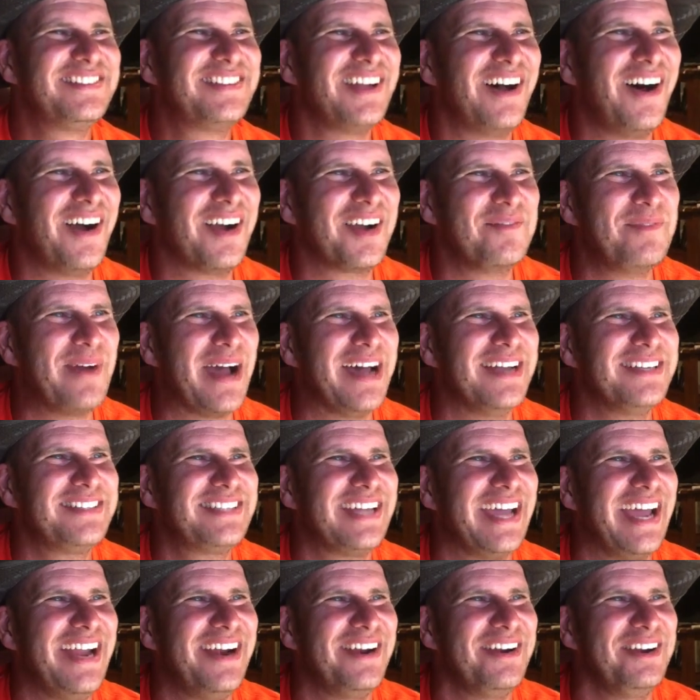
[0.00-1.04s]
Talk about
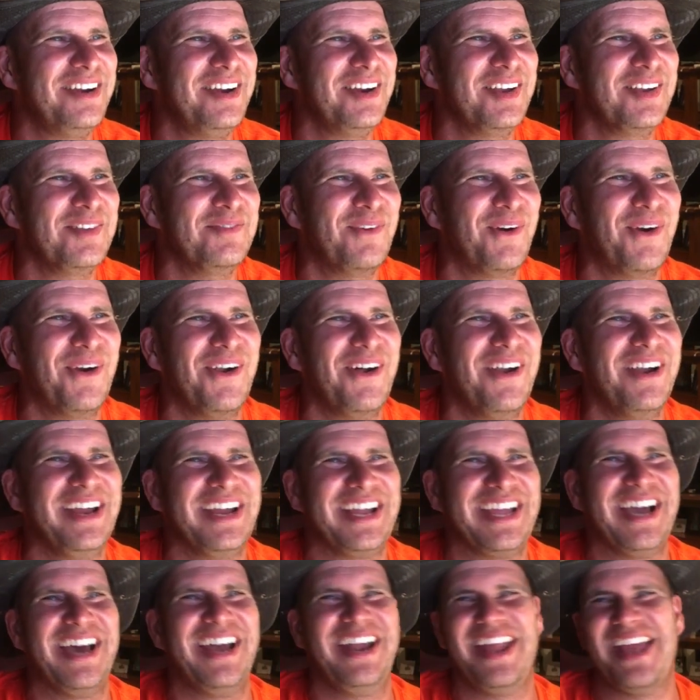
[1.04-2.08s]
Tater, you're the moron
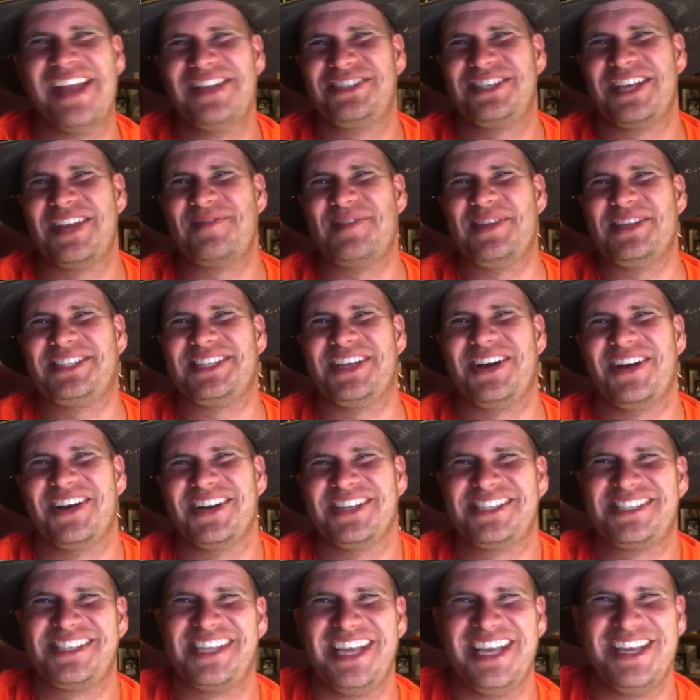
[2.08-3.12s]
that got in that shape. He's
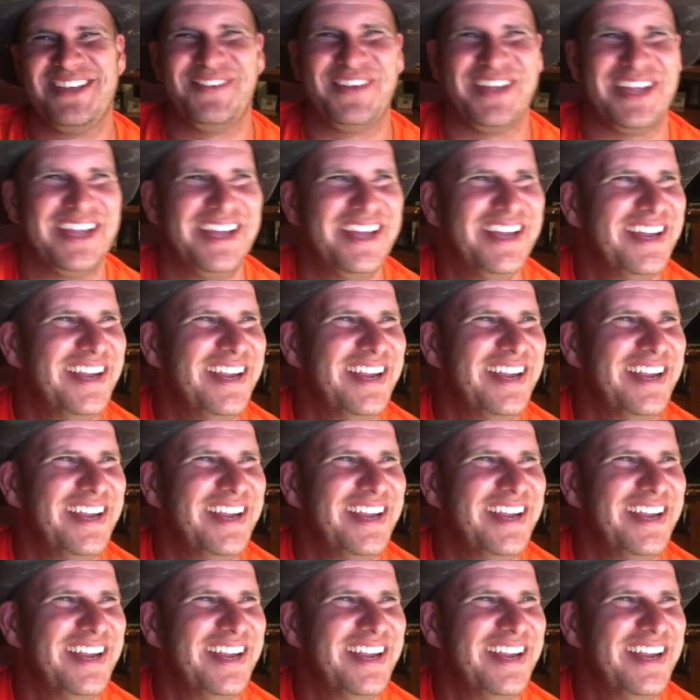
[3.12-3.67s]
talking to Stevie.